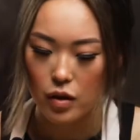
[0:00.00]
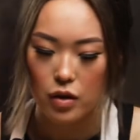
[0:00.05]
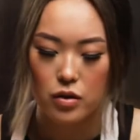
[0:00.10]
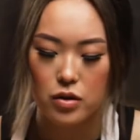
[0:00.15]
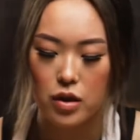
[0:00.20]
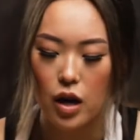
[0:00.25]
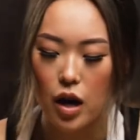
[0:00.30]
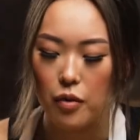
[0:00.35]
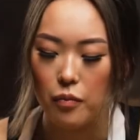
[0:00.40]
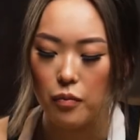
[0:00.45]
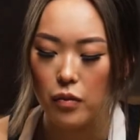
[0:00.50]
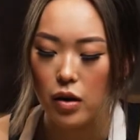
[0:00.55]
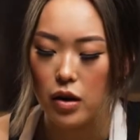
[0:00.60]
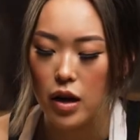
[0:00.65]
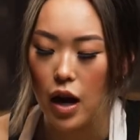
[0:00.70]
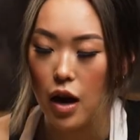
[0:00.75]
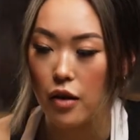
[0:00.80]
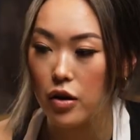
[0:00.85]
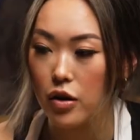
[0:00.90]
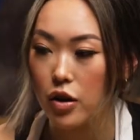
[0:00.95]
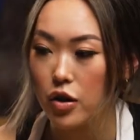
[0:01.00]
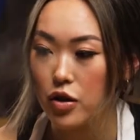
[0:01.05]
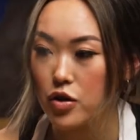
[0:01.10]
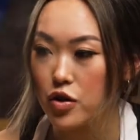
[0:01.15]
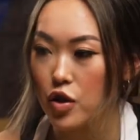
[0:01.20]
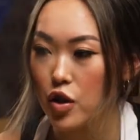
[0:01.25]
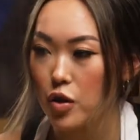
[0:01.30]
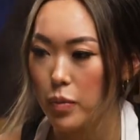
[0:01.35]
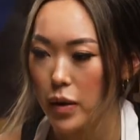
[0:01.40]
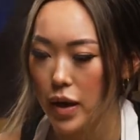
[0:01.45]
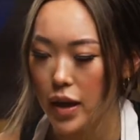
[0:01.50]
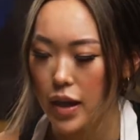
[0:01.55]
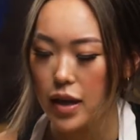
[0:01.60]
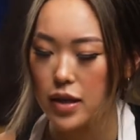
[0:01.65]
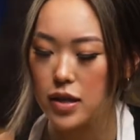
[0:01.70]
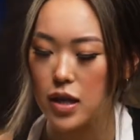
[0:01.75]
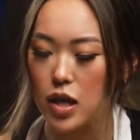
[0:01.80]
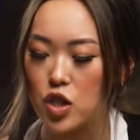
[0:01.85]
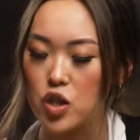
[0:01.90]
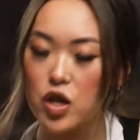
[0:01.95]
So now that our soup
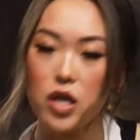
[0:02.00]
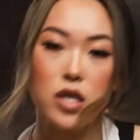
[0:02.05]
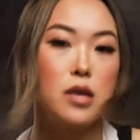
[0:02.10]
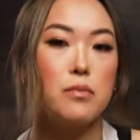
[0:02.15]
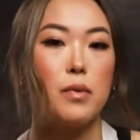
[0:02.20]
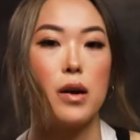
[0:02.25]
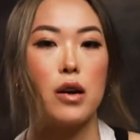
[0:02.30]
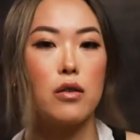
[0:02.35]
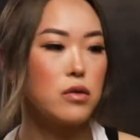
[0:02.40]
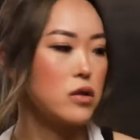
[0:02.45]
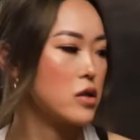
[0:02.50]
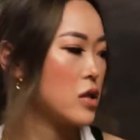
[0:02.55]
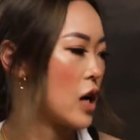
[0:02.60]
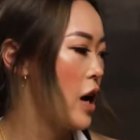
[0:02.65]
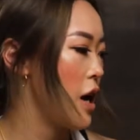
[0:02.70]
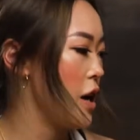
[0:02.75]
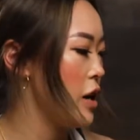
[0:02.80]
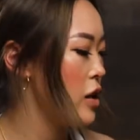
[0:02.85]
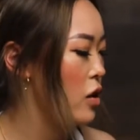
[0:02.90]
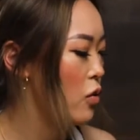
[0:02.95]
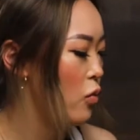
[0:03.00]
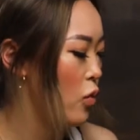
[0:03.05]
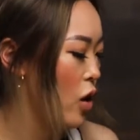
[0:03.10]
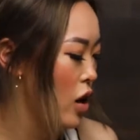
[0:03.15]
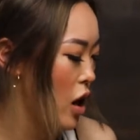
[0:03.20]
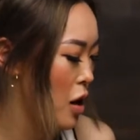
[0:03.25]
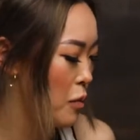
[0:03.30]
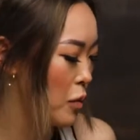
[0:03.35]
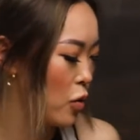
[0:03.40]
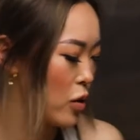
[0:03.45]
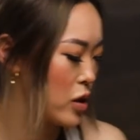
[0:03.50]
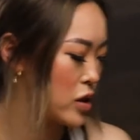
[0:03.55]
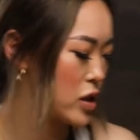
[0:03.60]
is just about done, what I'm going